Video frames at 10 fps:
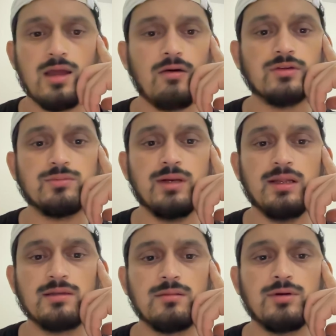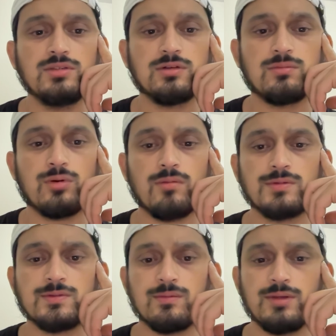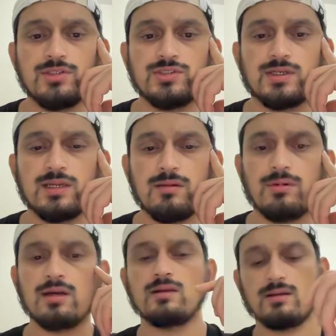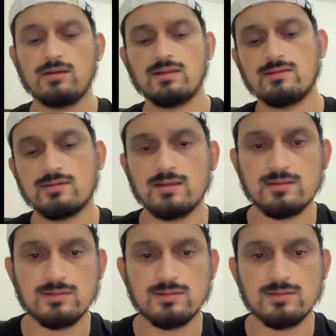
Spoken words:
I was building a bunch of prompts for Midjourney, but let's